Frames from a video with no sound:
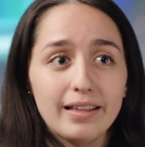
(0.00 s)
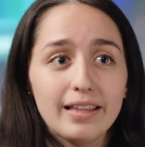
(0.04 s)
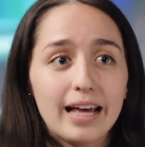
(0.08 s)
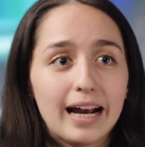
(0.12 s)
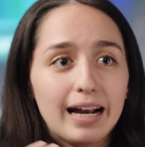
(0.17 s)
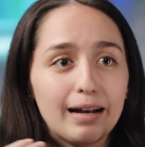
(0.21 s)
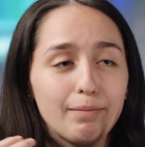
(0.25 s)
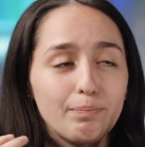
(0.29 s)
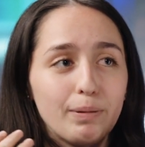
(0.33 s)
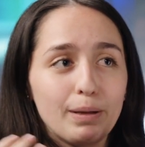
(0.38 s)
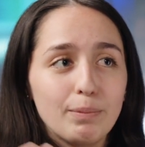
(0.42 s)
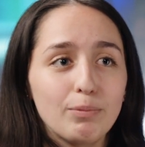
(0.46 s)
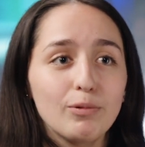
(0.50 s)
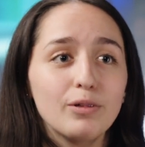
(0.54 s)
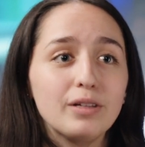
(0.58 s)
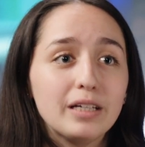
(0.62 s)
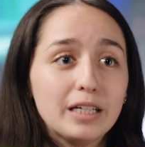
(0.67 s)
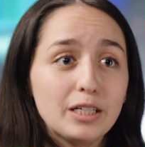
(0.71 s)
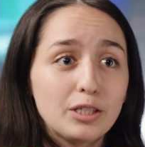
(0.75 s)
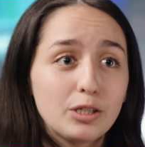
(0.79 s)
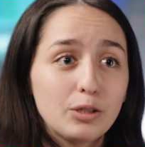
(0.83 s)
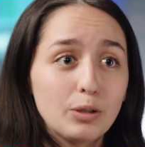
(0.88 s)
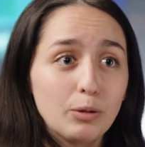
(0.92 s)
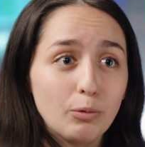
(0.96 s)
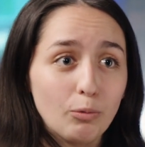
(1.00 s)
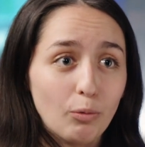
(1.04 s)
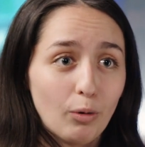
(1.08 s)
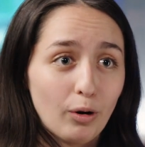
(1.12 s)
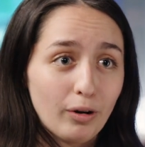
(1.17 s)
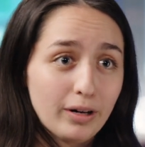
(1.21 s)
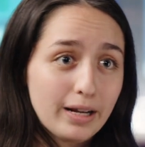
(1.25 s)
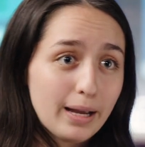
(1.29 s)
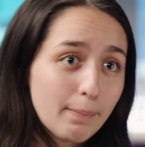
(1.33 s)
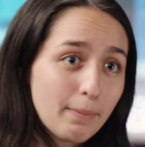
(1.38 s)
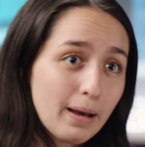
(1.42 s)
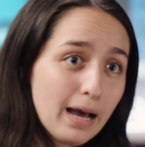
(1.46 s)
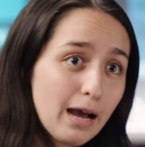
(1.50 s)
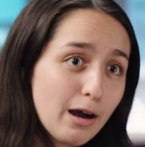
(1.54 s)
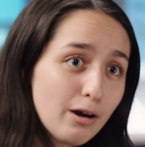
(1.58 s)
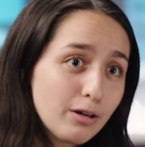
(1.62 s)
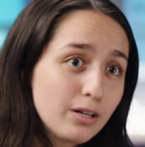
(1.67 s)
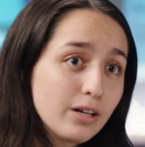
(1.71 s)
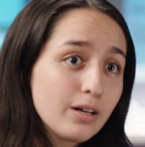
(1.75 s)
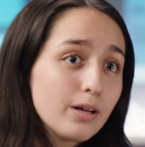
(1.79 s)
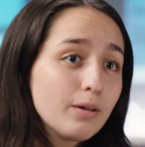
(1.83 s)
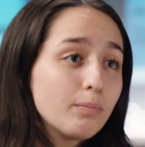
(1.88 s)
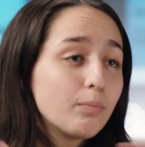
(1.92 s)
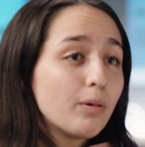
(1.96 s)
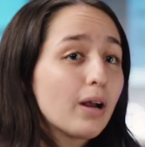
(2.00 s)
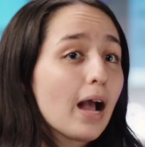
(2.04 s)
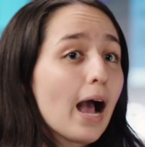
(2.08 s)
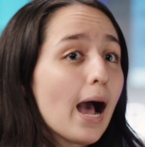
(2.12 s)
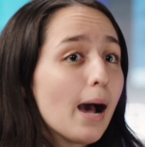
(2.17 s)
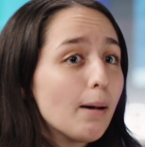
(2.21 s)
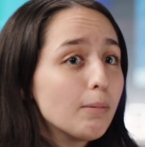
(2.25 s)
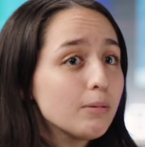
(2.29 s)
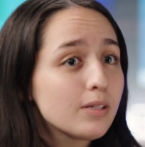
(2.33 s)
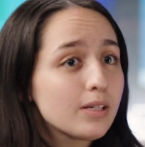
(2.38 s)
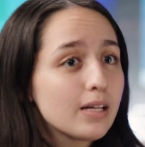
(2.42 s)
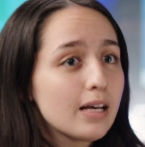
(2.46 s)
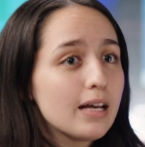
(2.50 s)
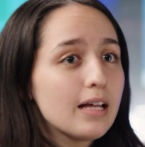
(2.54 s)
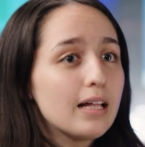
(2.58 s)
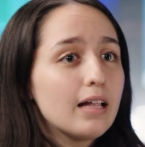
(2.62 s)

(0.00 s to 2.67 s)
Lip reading: that people need to worry about, perhaps,